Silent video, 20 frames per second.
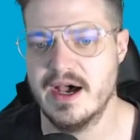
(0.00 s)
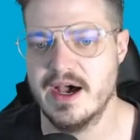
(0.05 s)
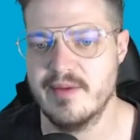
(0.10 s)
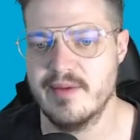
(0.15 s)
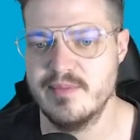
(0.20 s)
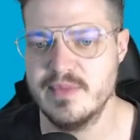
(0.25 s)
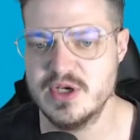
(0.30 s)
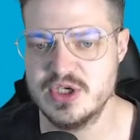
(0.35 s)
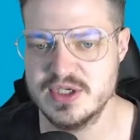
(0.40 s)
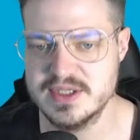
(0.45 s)

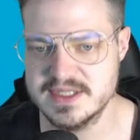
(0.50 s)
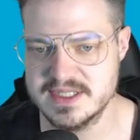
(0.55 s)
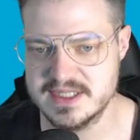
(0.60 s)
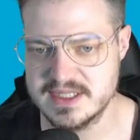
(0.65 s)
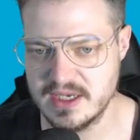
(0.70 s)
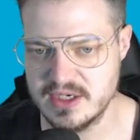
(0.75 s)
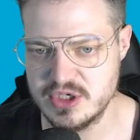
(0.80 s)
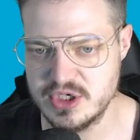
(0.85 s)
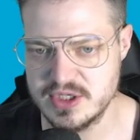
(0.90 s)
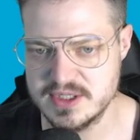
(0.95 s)
missions,
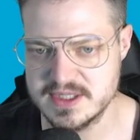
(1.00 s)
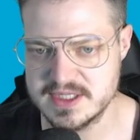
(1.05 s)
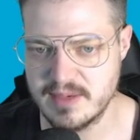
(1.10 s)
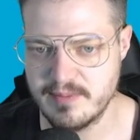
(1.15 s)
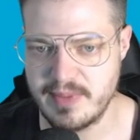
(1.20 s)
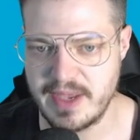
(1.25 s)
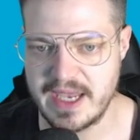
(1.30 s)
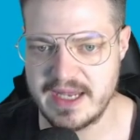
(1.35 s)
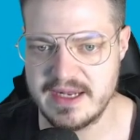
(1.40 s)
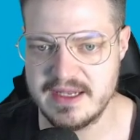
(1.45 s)
dungeons,
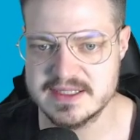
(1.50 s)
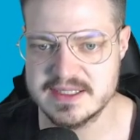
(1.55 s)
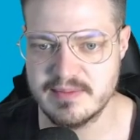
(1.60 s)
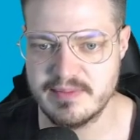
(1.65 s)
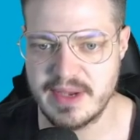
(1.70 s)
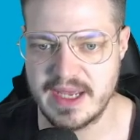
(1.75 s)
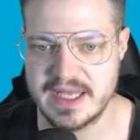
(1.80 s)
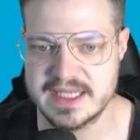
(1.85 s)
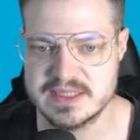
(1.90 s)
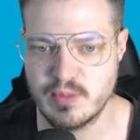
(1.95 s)
companions,
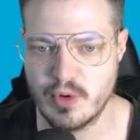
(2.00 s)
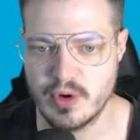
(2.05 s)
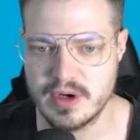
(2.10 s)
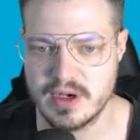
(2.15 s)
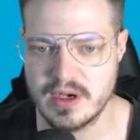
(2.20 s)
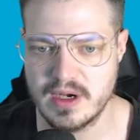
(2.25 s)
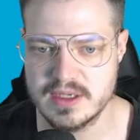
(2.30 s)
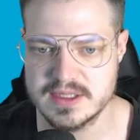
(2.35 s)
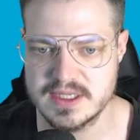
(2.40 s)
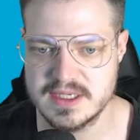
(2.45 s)
and pets, more
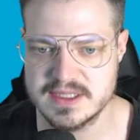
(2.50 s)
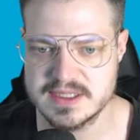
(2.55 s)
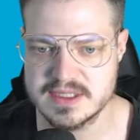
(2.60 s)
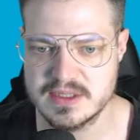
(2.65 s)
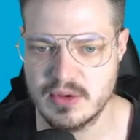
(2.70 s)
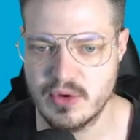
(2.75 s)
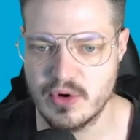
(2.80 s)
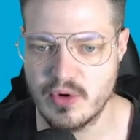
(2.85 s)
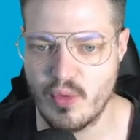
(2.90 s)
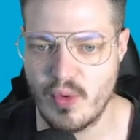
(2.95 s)
continents,
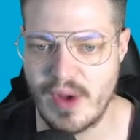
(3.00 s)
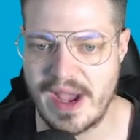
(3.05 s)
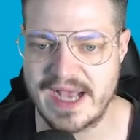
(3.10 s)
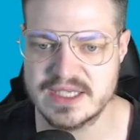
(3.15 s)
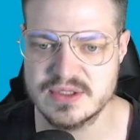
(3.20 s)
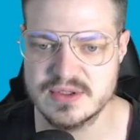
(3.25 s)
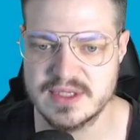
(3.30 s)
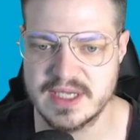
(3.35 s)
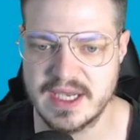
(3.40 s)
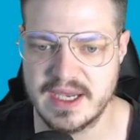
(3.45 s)
lore,
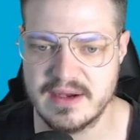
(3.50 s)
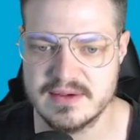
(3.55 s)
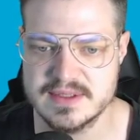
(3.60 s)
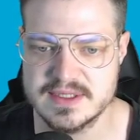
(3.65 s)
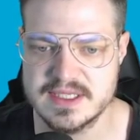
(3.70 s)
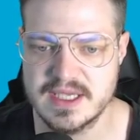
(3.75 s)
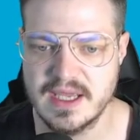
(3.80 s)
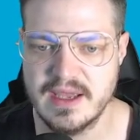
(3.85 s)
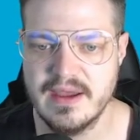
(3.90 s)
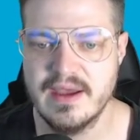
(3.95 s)
Waxel
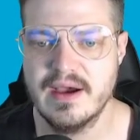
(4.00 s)
towns,